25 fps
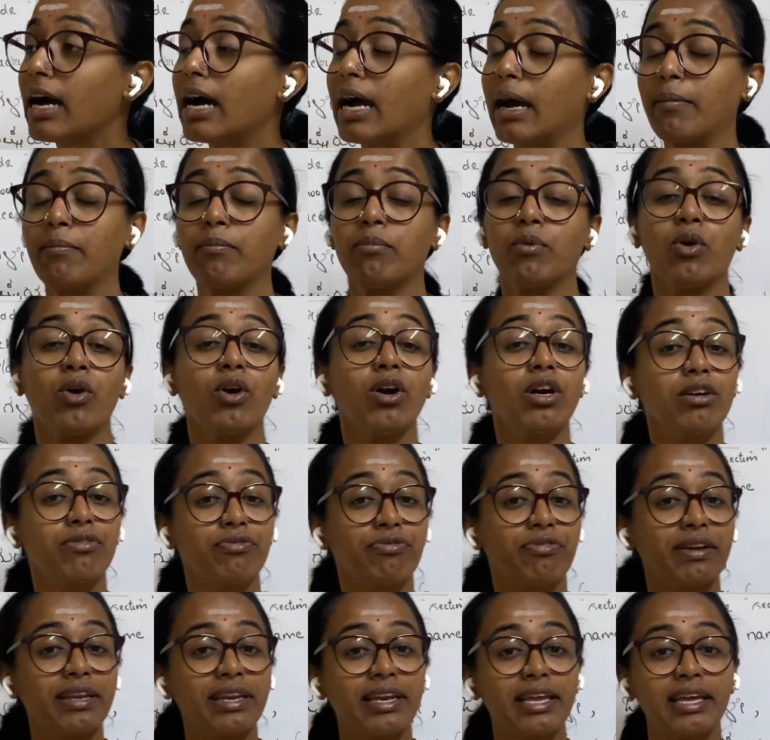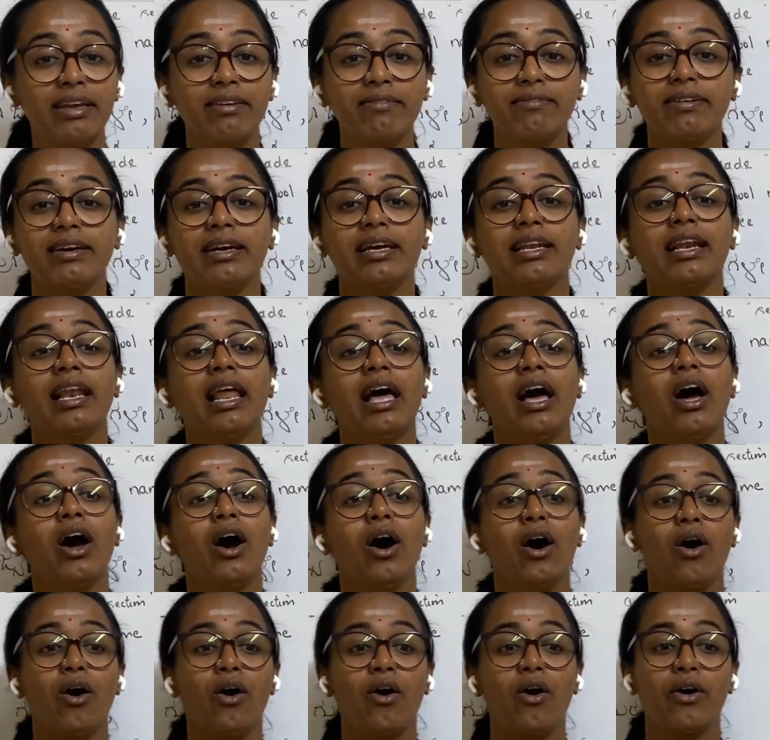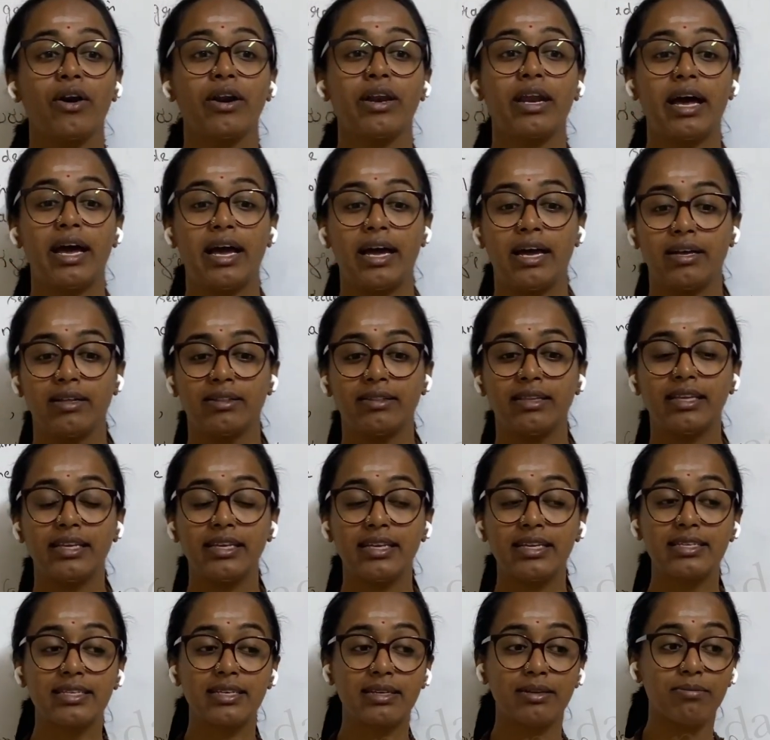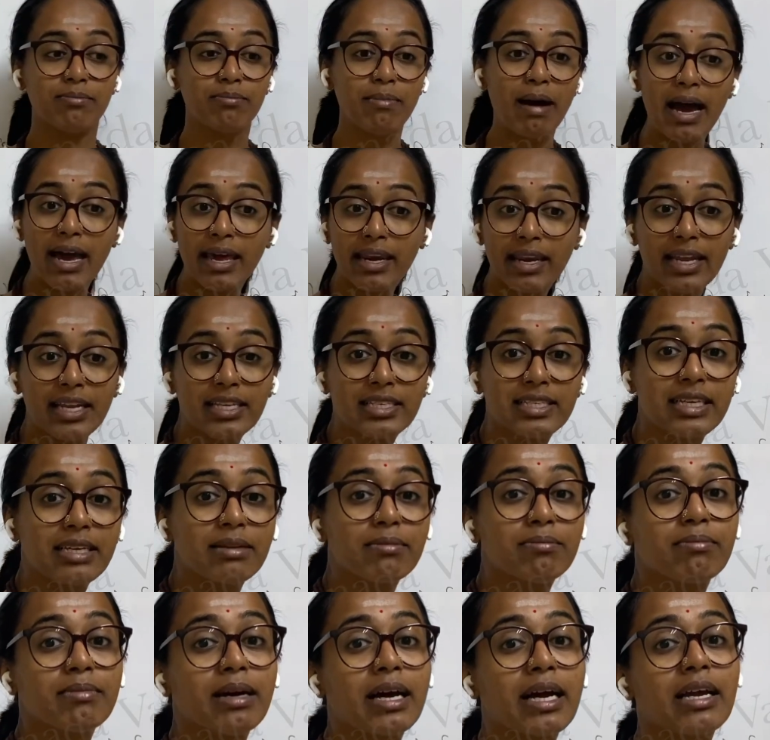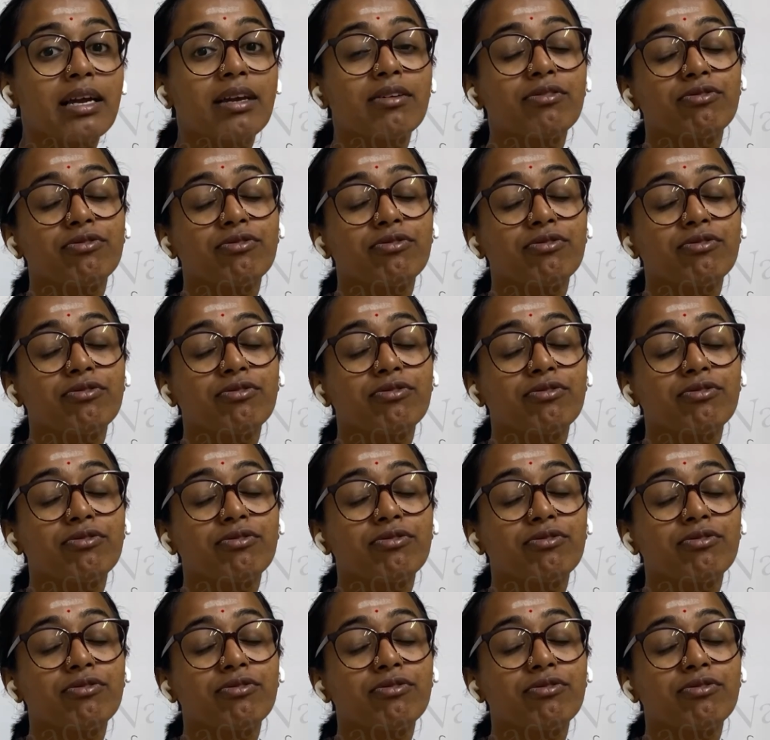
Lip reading: I'm not feeling well, or there is a marriage in my